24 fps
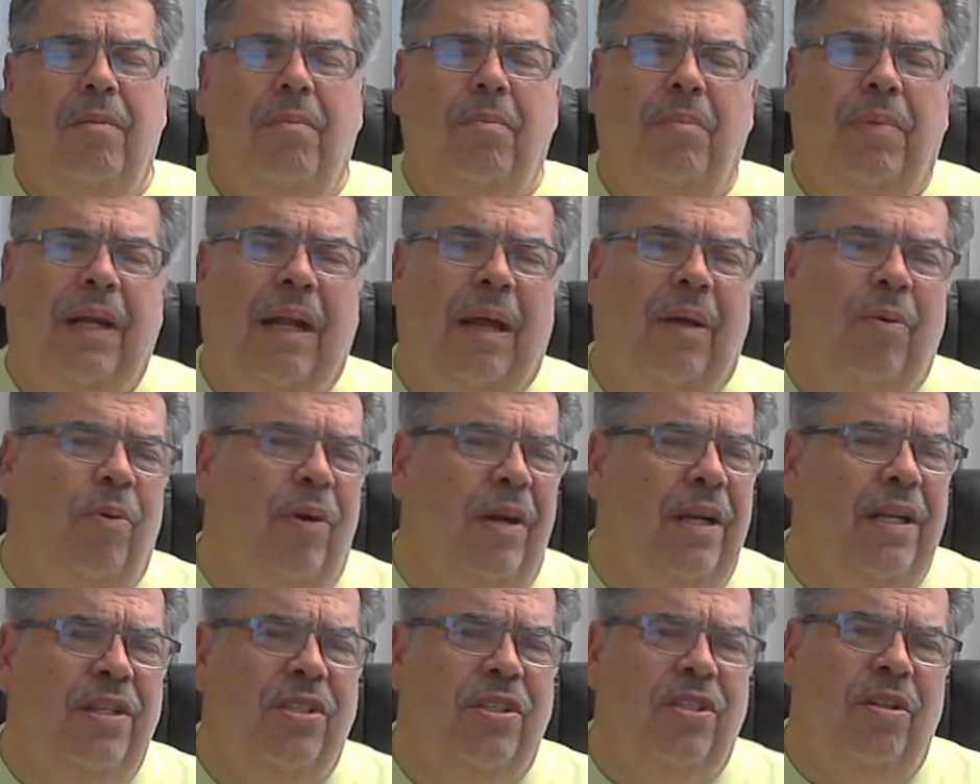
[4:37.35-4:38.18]
But I
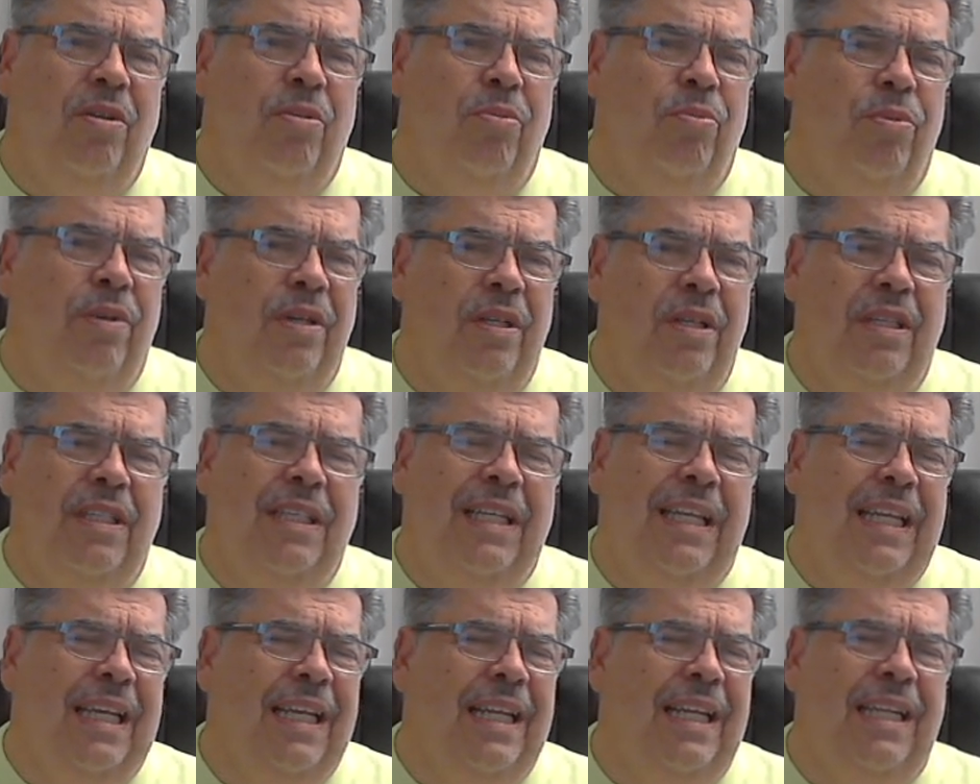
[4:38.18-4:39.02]
want us to really
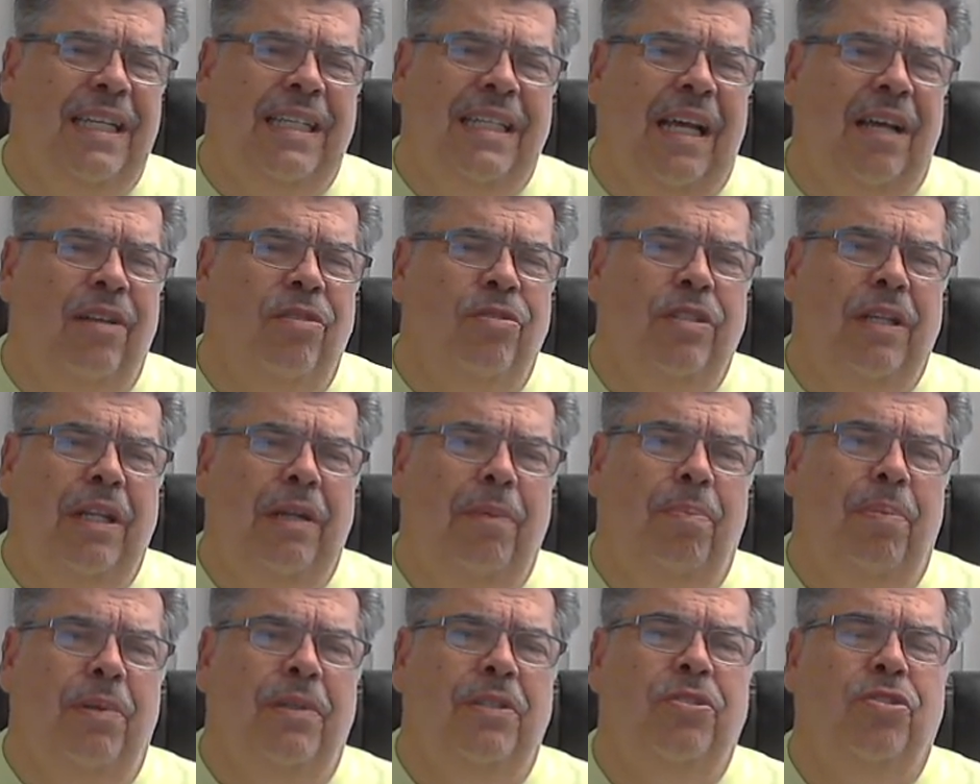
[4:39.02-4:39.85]
get it down
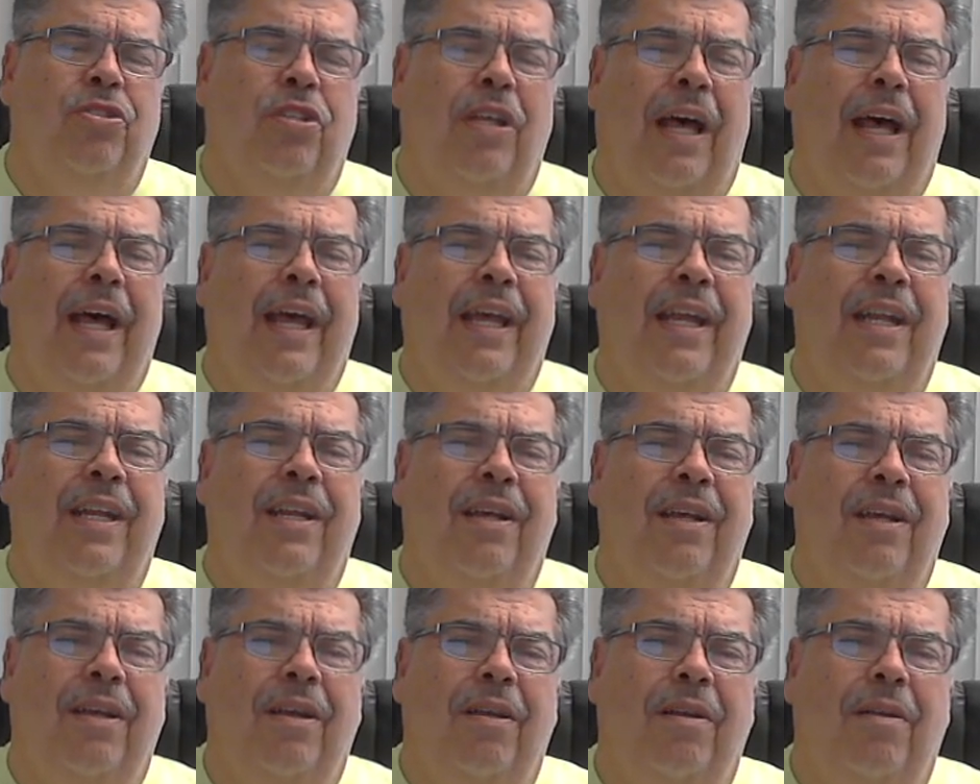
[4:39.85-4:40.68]
deep inside
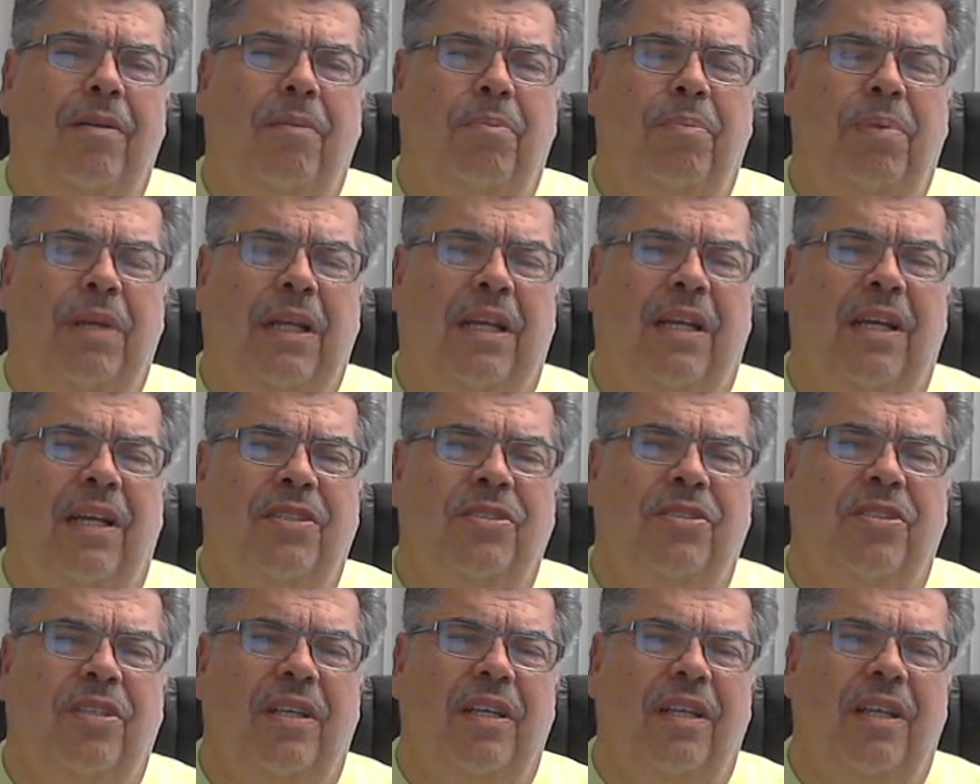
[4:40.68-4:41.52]

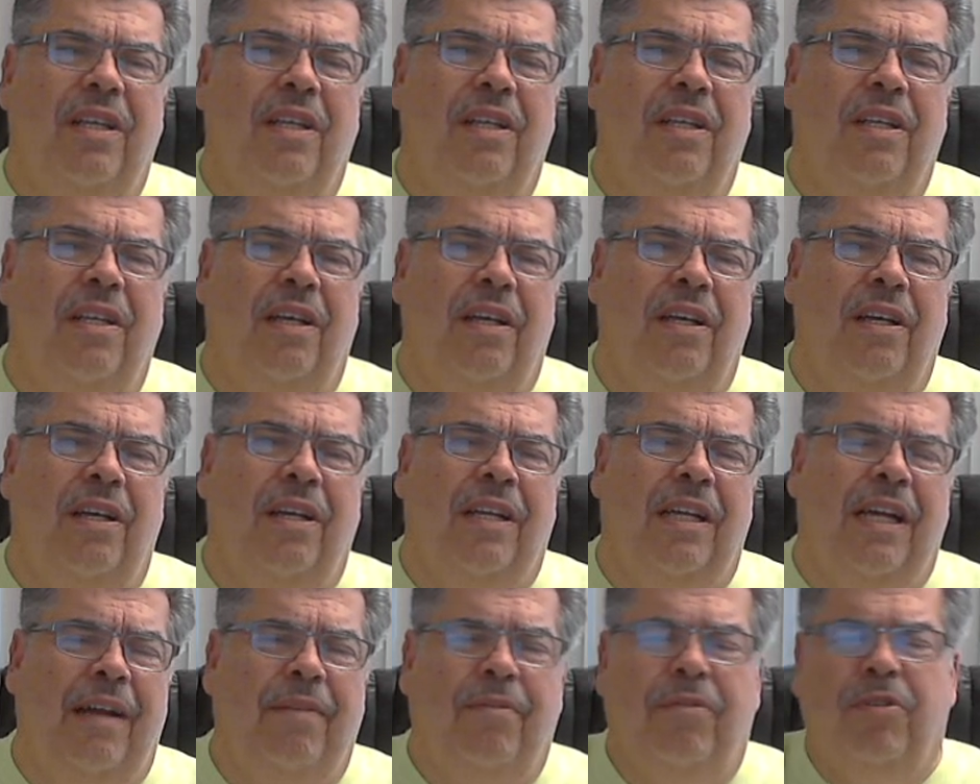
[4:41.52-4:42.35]
because a
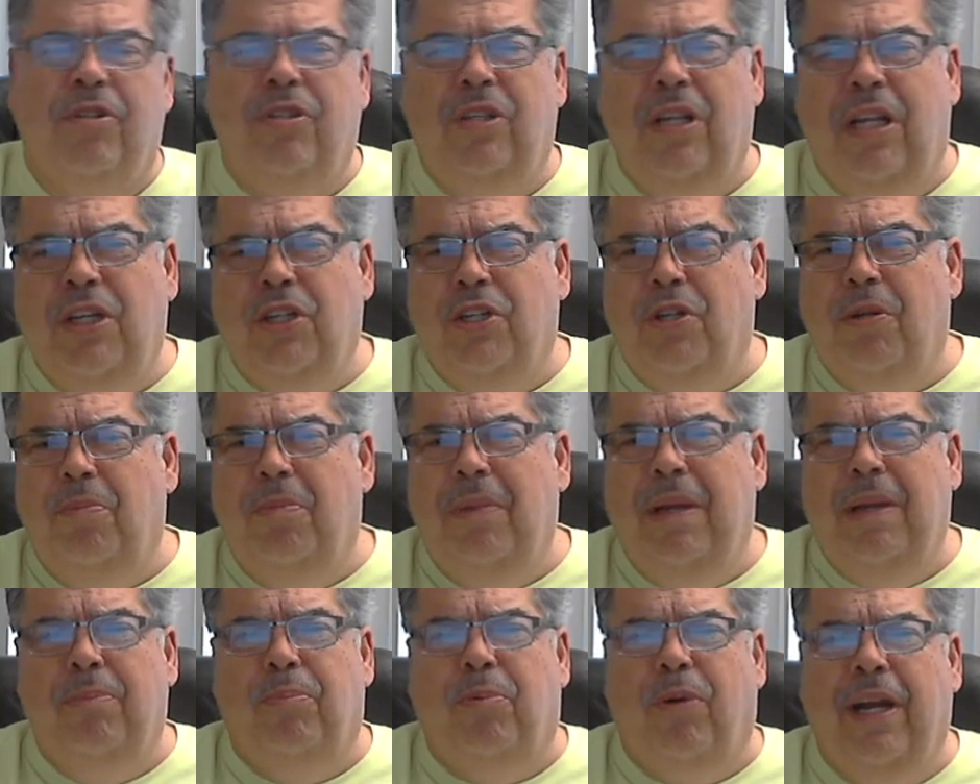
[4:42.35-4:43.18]
conversation
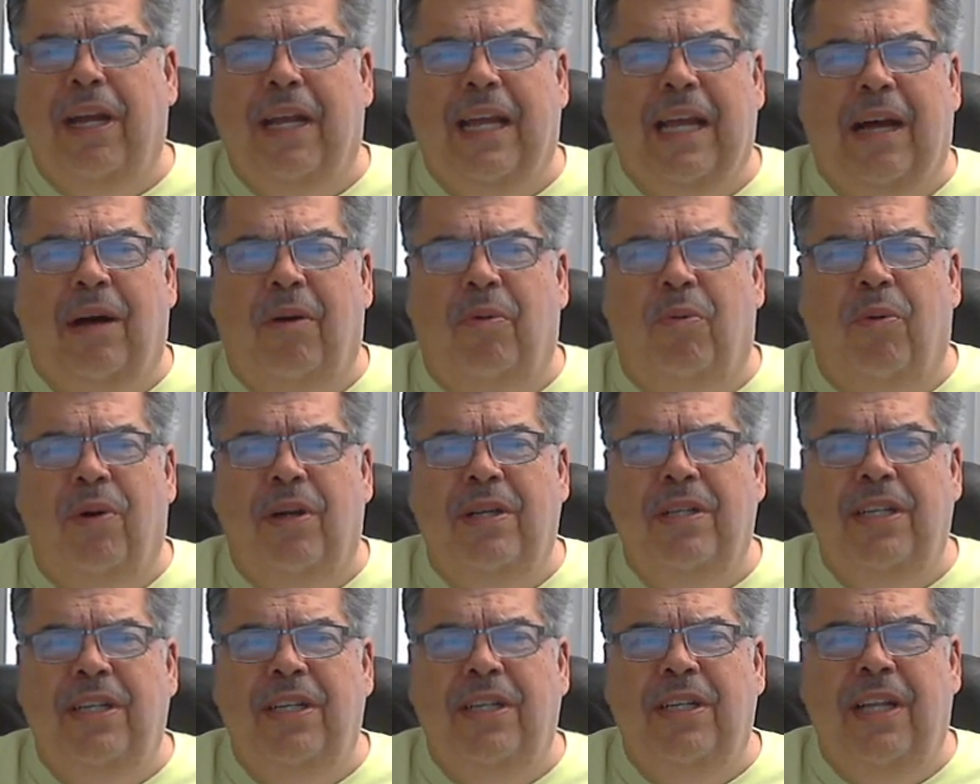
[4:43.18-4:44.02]
may break out
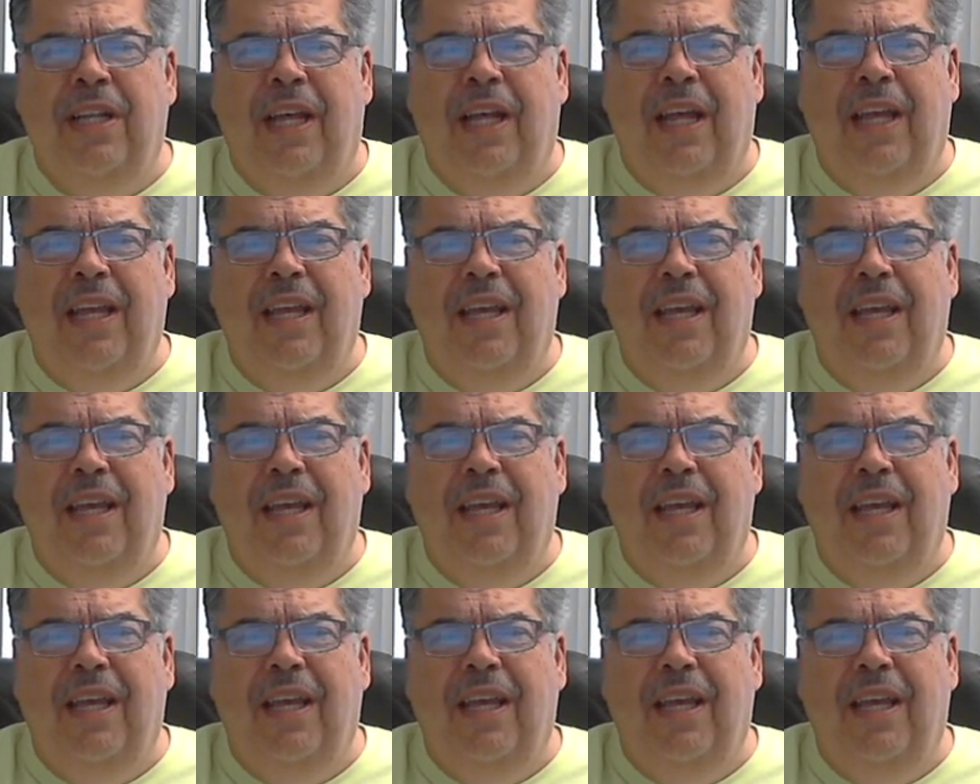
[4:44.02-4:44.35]
one day